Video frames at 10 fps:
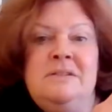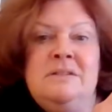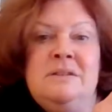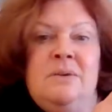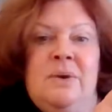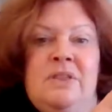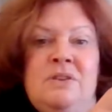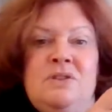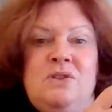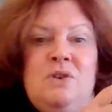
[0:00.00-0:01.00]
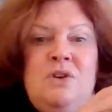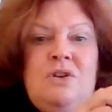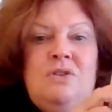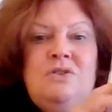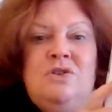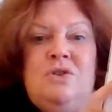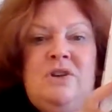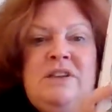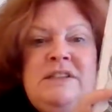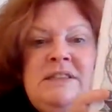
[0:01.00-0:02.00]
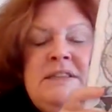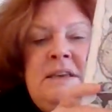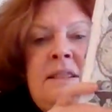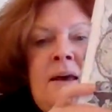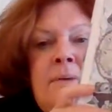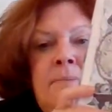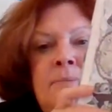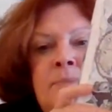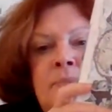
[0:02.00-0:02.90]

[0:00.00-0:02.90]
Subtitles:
So in the circles you can see them.